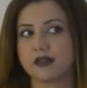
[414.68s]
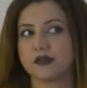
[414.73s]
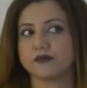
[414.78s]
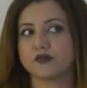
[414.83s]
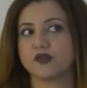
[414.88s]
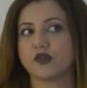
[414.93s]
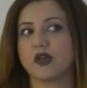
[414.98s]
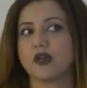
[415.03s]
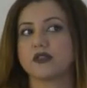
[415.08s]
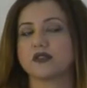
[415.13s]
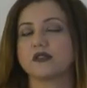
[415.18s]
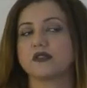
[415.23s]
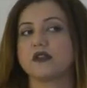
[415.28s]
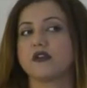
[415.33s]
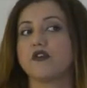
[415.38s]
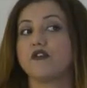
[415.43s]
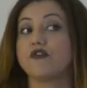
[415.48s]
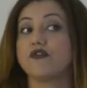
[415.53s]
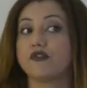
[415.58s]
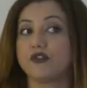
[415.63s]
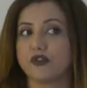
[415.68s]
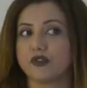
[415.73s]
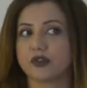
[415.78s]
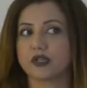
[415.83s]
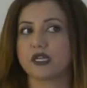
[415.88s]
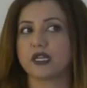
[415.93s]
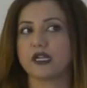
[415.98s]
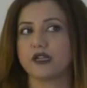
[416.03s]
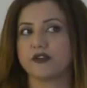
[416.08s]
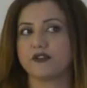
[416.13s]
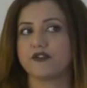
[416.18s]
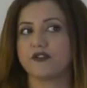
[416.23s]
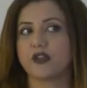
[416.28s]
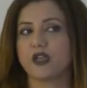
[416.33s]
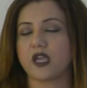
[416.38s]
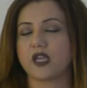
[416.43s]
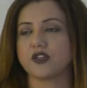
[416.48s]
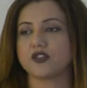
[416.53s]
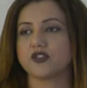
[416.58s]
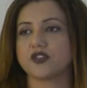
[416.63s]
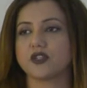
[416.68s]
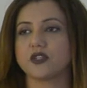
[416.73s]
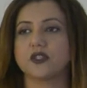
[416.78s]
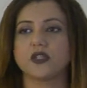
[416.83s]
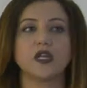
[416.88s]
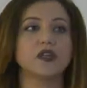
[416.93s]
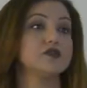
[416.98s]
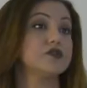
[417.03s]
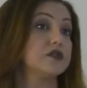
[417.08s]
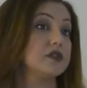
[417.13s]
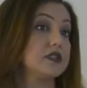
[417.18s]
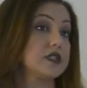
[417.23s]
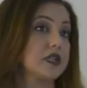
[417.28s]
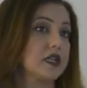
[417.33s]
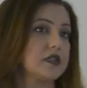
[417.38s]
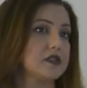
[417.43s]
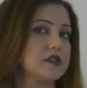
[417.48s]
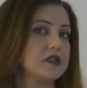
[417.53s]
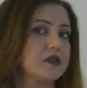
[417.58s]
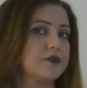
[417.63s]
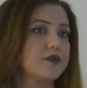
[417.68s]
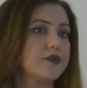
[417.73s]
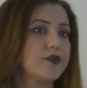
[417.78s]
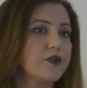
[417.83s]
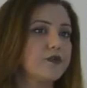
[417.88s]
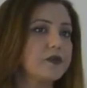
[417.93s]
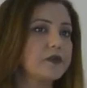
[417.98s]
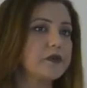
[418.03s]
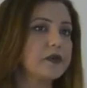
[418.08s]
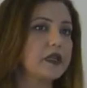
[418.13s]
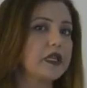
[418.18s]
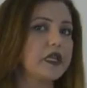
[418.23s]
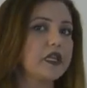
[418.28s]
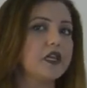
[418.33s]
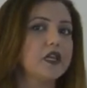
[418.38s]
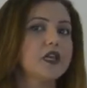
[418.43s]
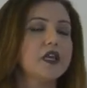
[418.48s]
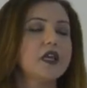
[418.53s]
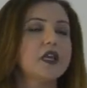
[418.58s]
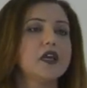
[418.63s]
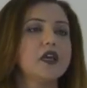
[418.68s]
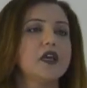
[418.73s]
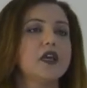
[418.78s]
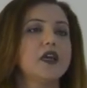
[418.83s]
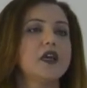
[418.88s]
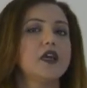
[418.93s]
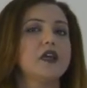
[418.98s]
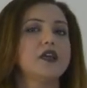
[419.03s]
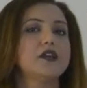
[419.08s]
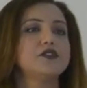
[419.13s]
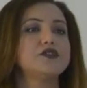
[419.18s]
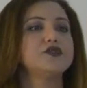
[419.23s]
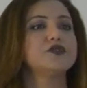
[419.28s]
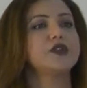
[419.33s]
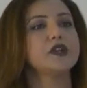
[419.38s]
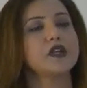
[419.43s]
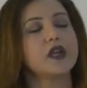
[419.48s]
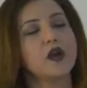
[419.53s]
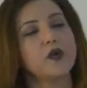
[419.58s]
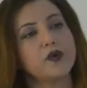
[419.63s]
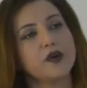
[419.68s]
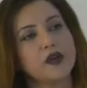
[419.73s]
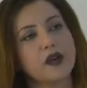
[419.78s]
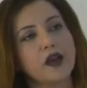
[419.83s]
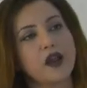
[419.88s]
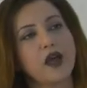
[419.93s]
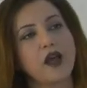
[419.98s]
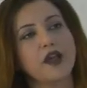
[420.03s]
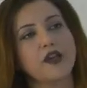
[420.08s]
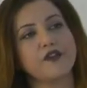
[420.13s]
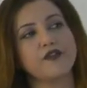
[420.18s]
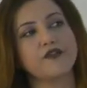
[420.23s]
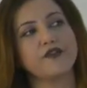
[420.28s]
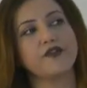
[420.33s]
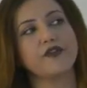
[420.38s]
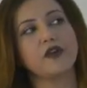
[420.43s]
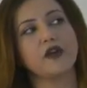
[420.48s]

them to us for clarification and to discuss them probably during our live